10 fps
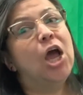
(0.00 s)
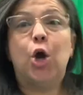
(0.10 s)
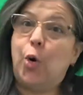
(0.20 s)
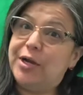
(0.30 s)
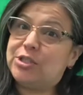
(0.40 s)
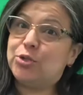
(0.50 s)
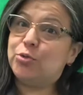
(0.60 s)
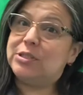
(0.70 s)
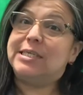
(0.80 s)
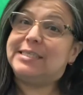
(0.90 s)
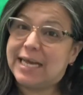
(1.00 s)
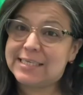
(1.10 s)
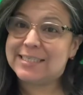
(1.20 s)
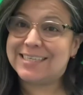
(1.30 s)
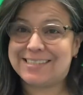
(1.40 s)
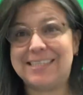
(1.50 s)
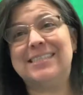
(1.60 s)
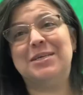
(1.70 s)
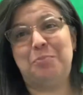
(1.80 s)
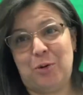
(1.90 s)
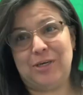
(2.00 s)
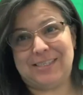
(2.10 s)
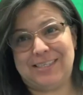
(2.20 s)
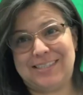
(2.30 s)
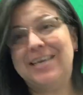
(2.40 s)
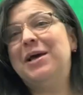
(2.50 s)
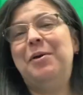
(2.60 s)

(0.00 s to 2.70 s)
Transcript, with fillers: going to the dentist is important